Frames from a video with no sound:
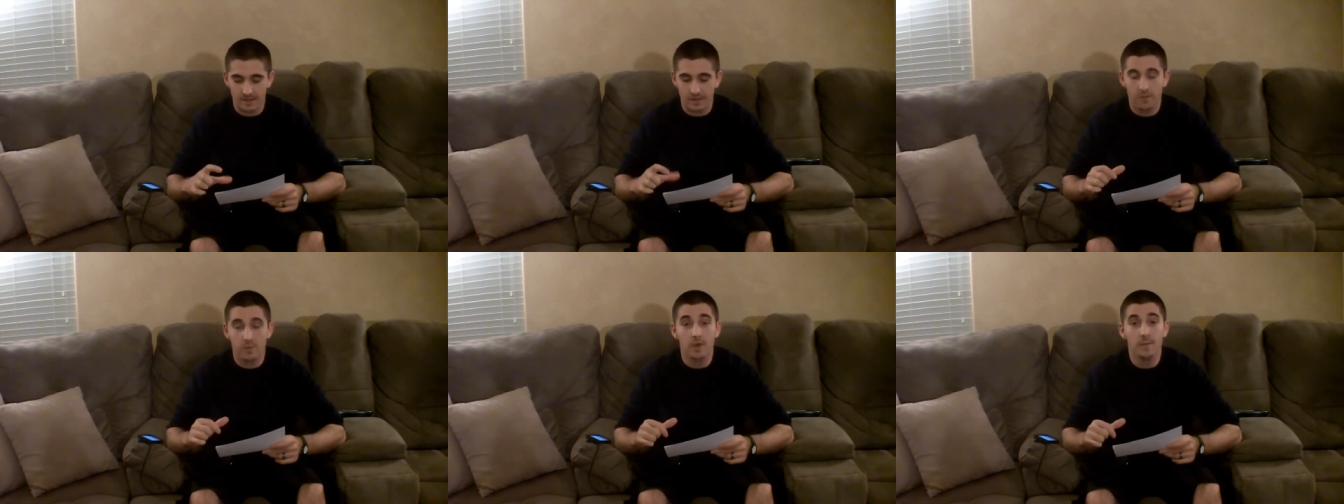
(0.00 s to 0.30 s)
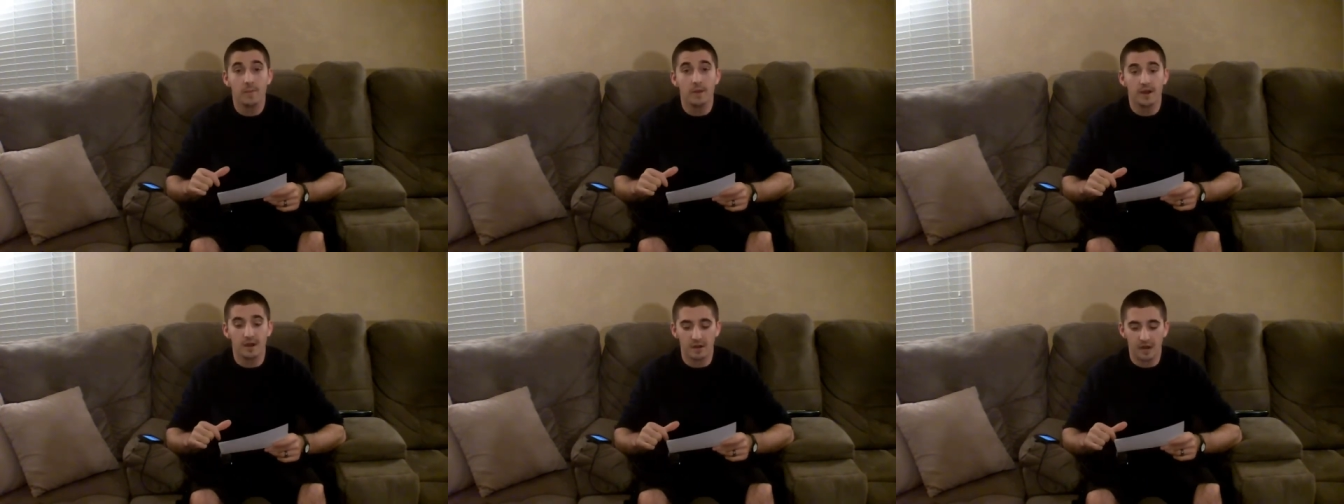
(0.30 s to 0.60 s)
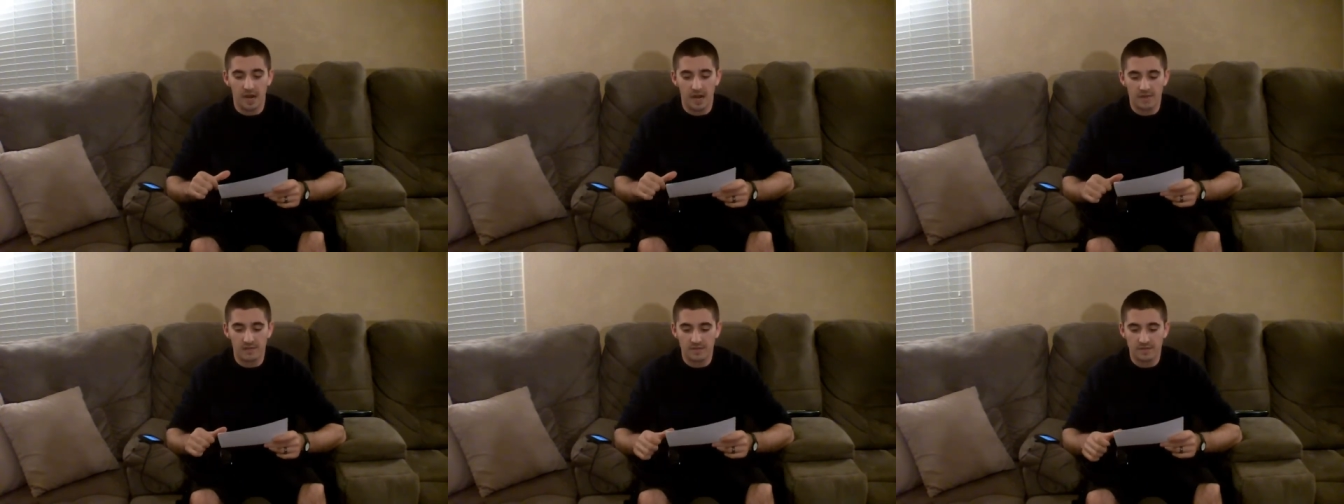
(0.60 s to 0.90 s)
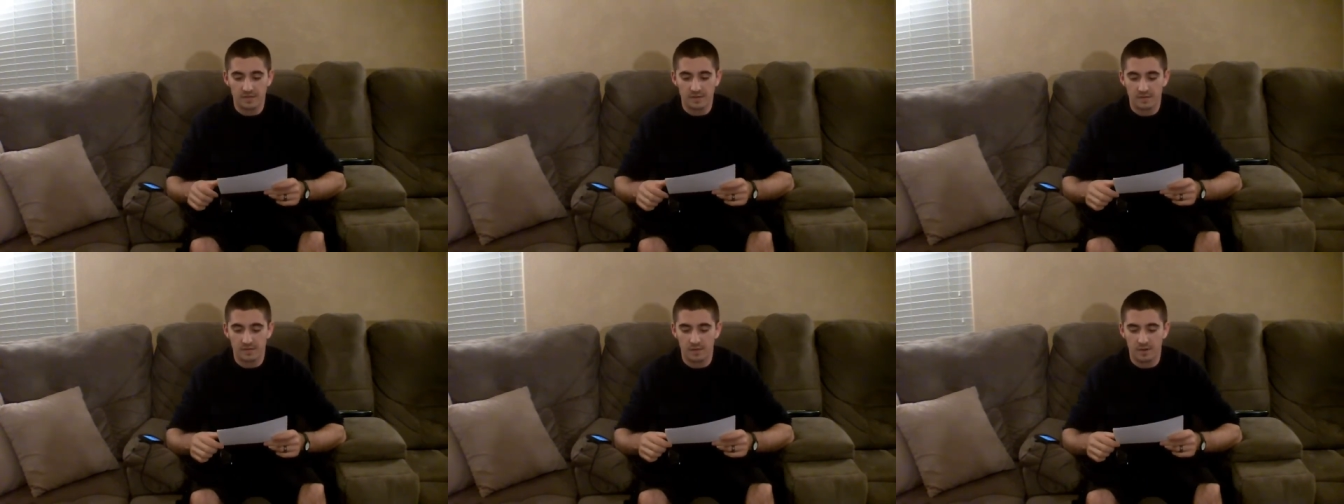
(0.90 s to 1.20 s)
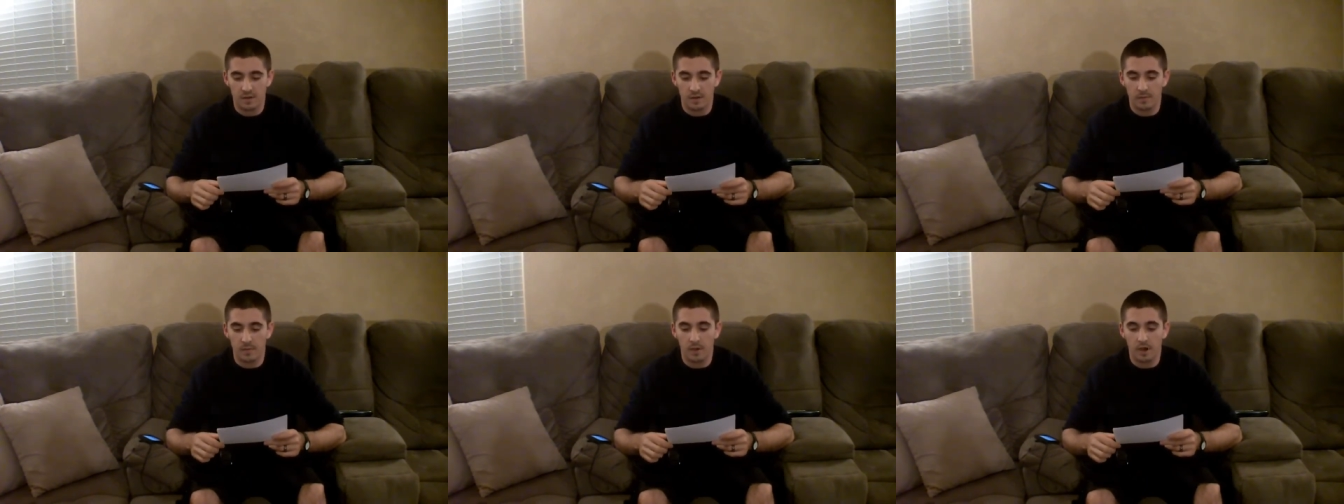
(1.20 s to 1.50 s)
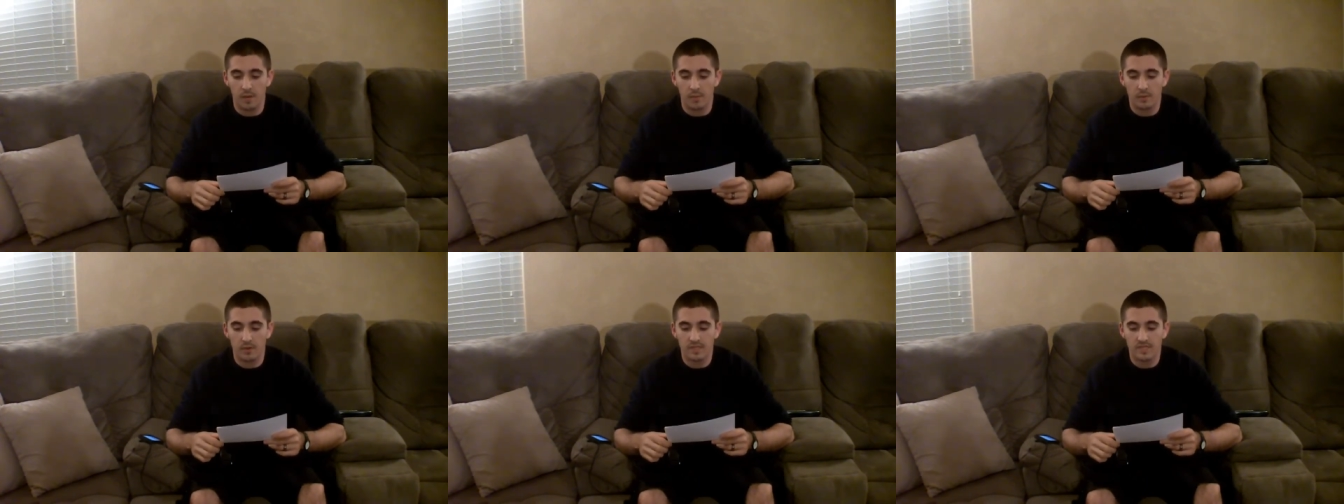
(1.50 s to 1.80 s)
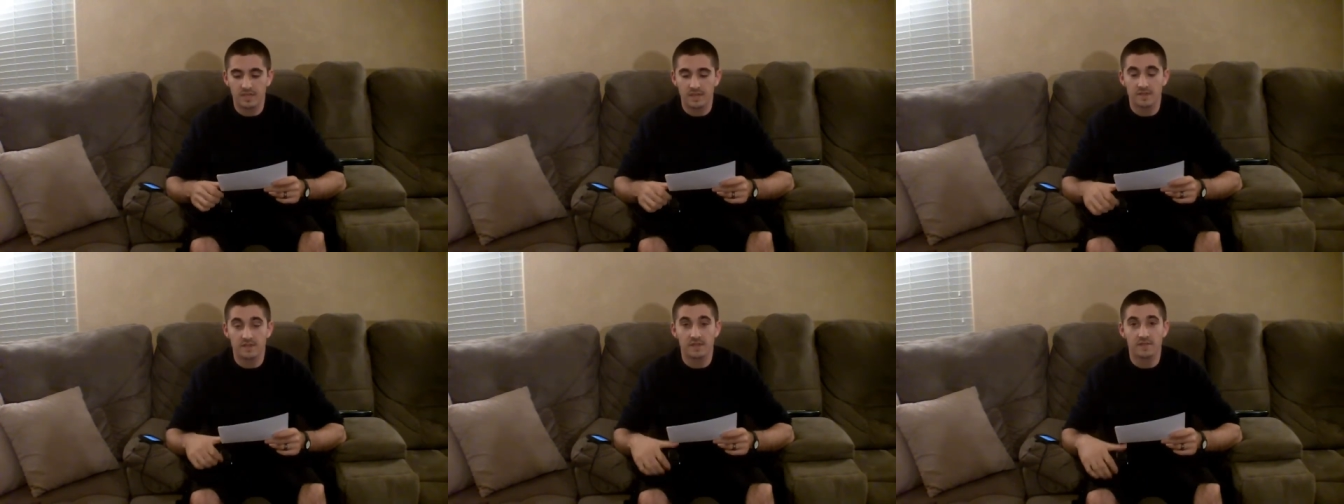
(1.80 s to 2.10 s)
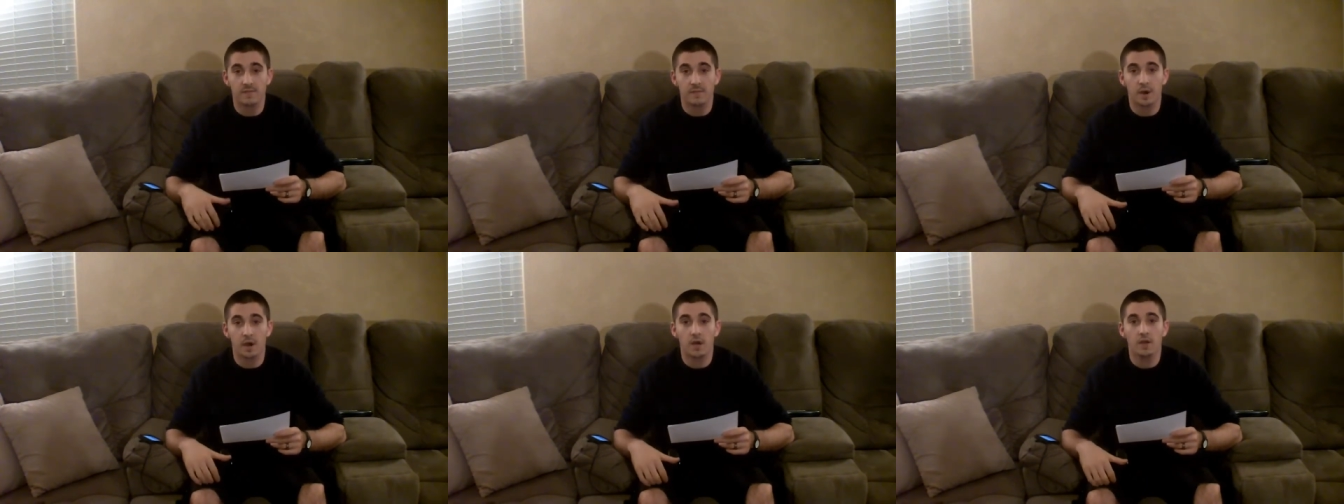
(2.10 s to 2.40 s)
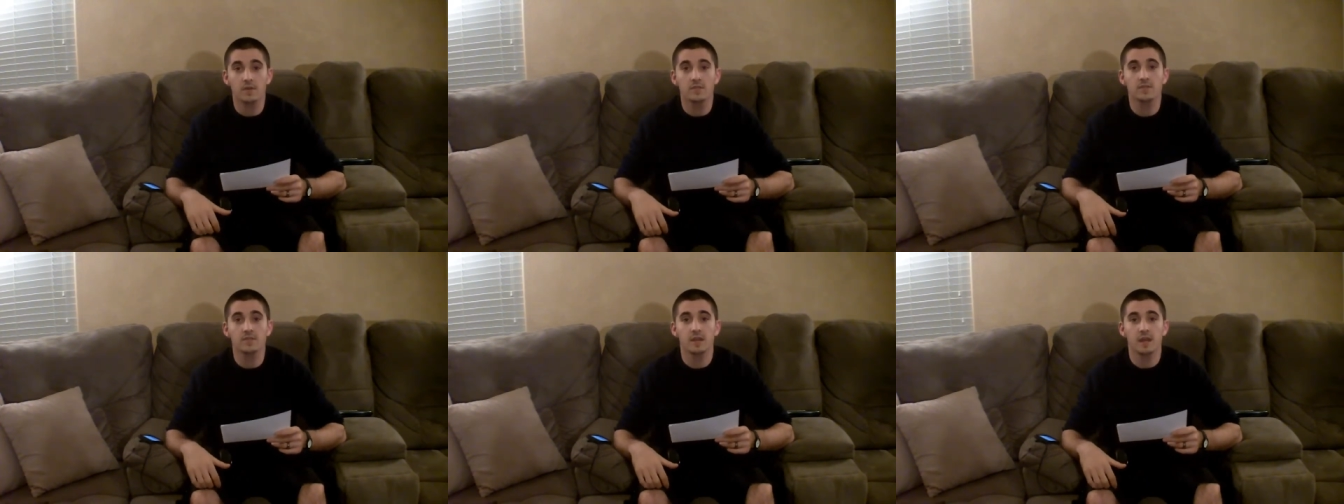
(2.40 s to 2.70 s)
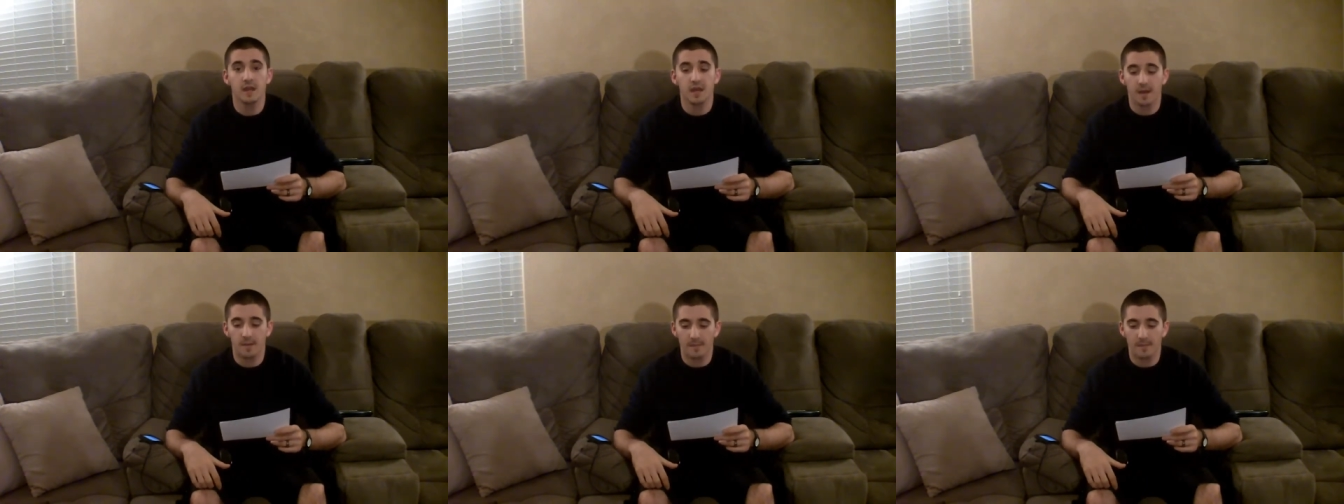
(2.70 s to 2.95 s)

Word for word: three paragraphs from A Princess of Mars